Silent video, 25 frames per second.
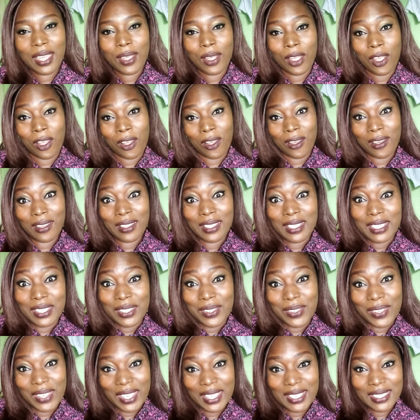or
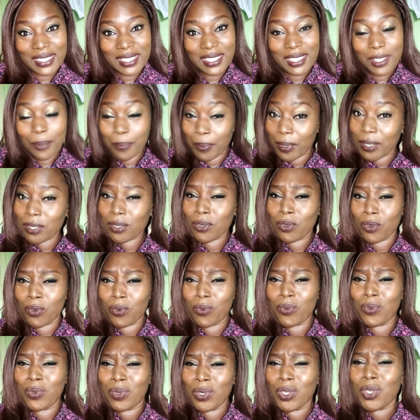you can see the person
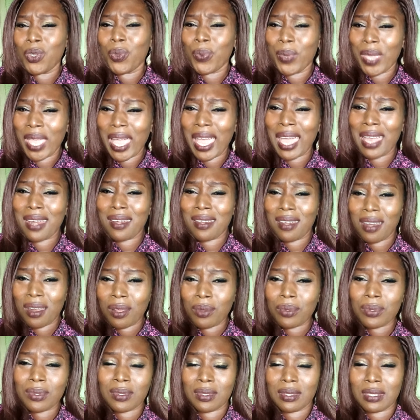you will
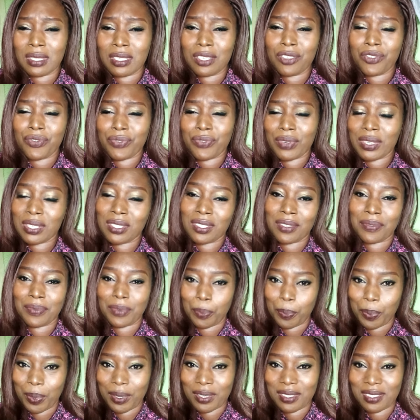arouse the interest of the
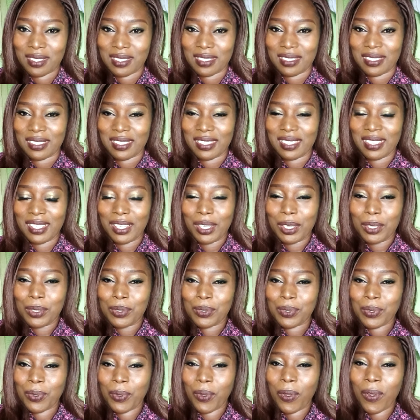person
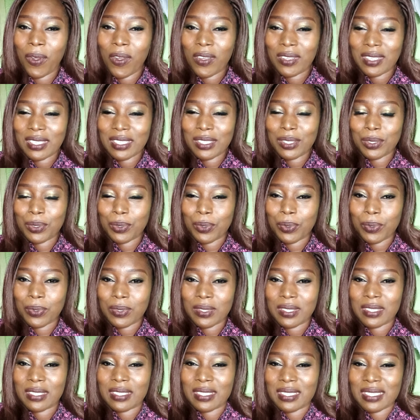so all these
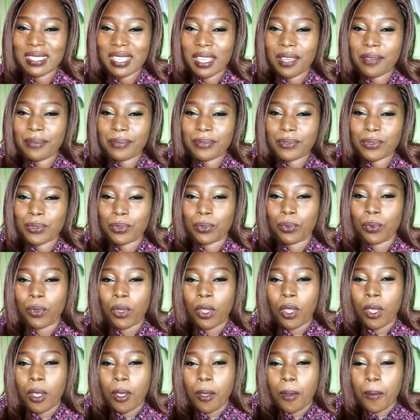tools serve to
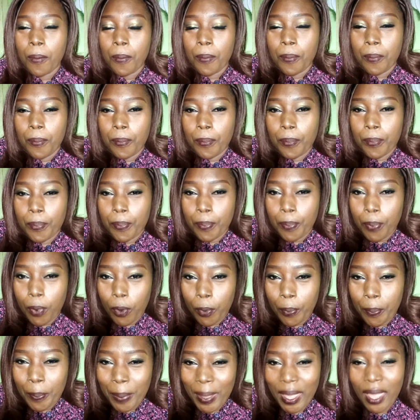
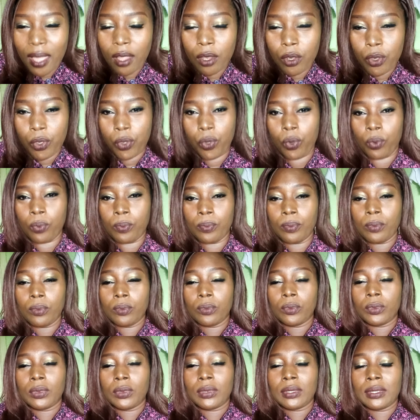propel you
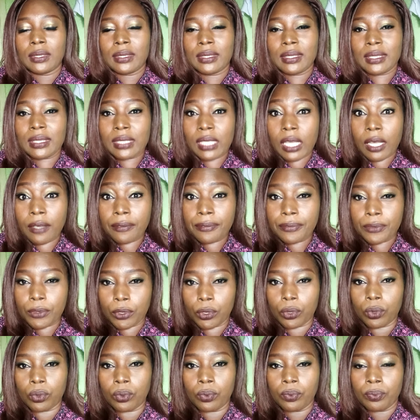serve
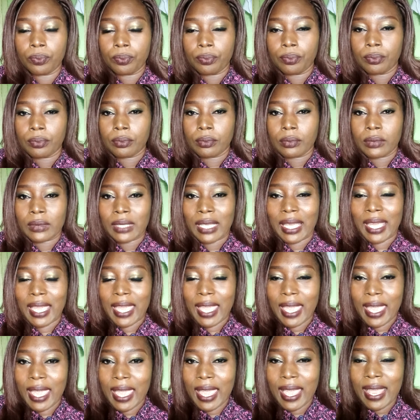to
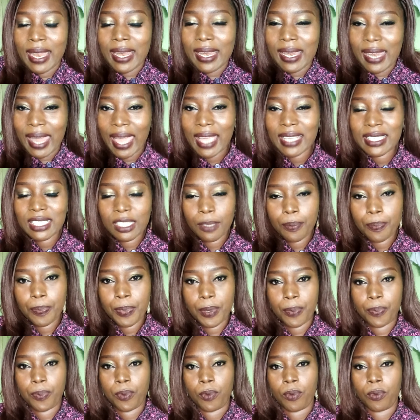enlighten
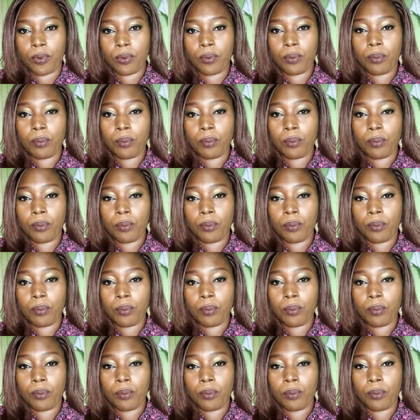people